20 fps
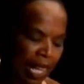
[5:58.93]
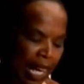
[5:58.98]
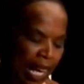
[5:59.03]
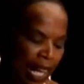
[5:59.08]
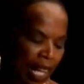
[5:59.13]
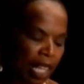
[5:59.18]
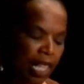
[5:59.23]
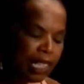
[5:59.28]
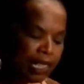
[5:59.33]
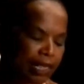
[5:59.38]

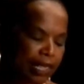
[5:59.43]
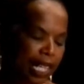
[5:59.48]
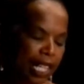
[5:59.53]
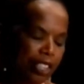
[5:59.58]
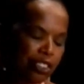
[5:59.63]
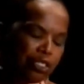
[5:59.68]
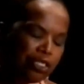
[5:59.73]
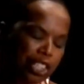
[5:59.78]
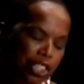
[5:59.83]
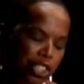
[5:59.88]

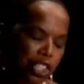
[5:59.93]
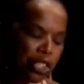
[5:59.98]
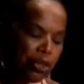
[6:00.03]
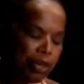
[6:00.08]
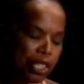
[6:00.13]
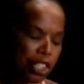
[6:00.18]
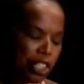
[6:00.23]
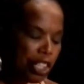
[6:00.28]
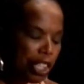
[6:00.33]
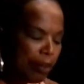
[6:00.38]
Alexandria
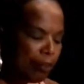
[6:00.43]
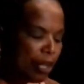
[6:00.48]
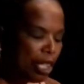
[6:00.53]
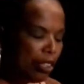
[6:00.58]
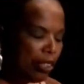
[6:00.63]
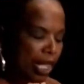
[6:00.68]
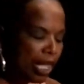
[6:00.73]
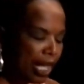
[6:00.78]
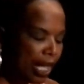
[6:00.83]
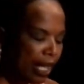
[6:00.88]
Jewish
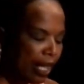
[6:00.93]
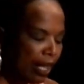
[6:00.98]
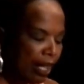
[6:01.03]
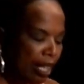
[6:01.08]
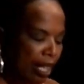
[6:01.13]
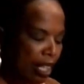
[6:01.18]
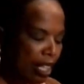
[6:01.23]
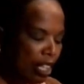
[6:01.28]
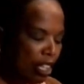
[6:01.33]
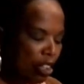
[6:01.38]
community
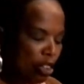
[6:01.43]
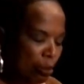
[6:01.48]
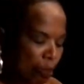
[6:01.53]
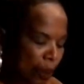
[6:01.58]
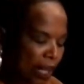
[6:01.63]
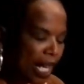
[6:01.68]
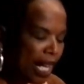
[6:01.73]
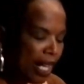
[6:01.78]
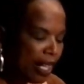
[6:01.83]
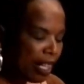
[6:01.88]
who
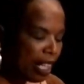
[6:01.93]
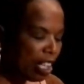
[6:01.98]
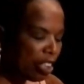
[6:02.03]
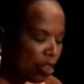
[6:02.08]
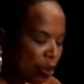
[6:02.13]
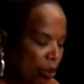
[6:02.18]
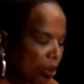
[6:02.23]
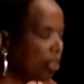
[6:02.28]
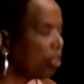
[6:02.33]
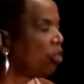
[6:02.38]
played a
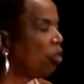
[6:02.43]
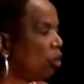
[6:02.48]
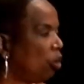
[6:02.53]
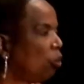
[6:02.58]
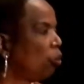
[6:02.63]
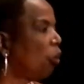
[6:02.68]
critical